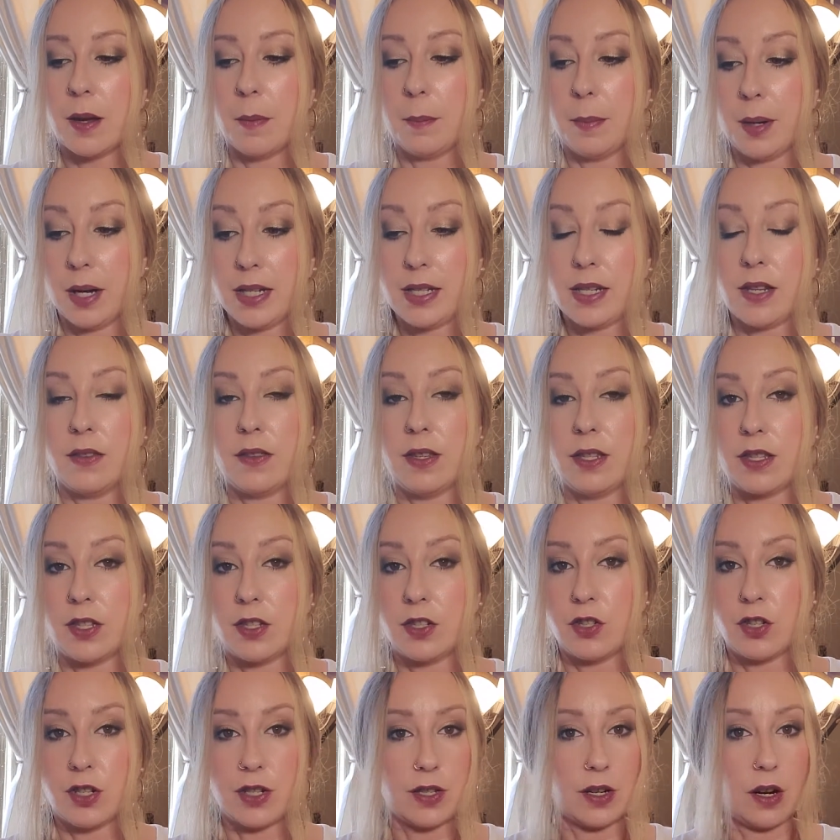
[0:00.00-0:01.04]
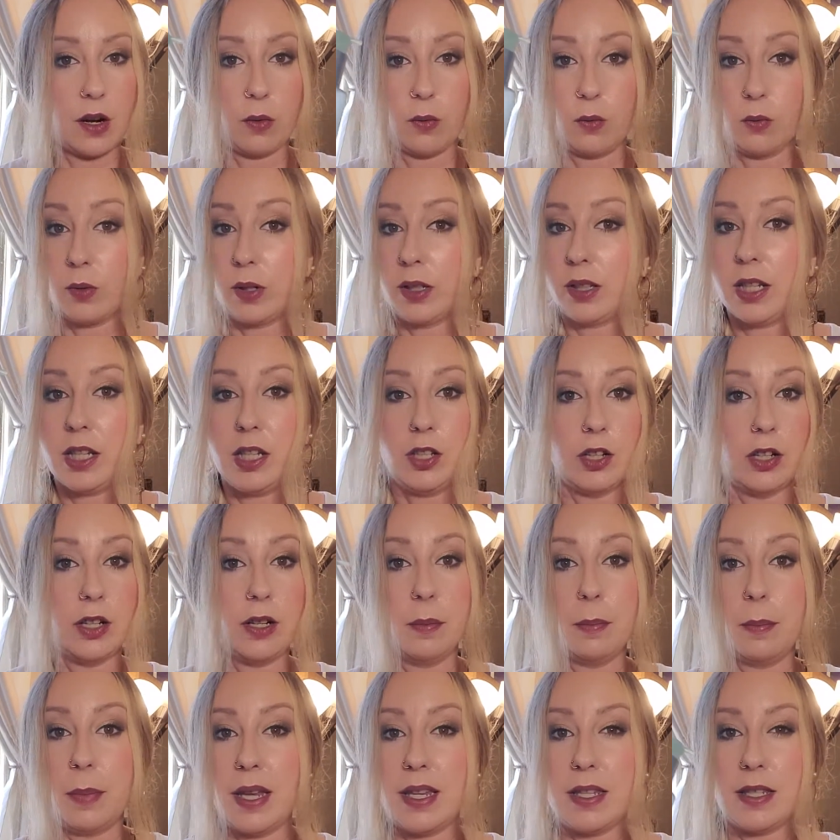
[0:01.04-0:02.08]
but this is just a really
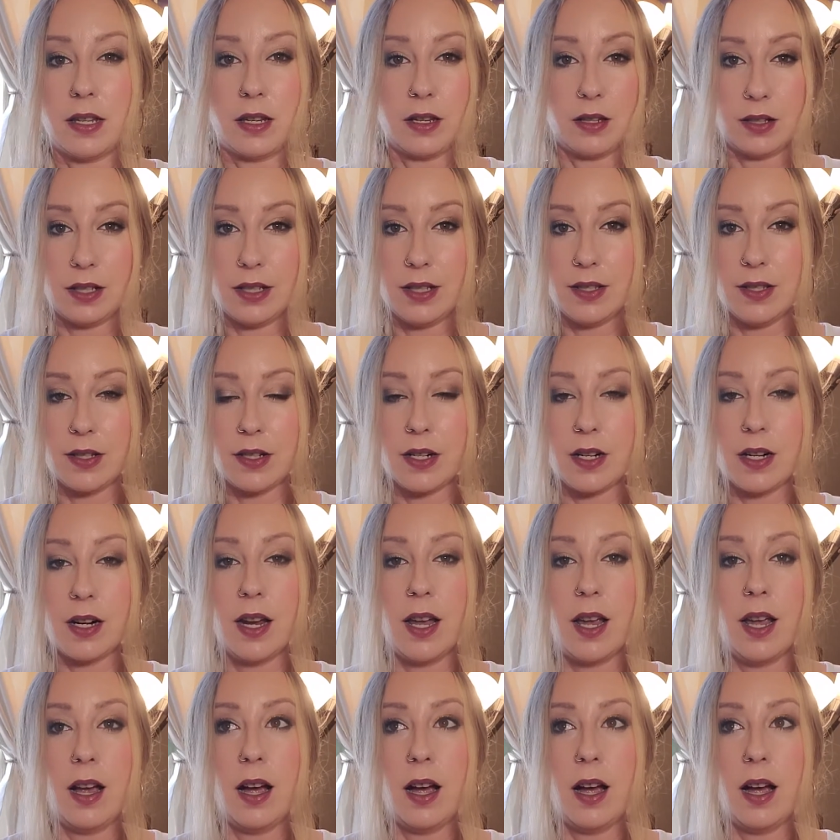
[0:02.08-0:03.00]
good basic cleanser.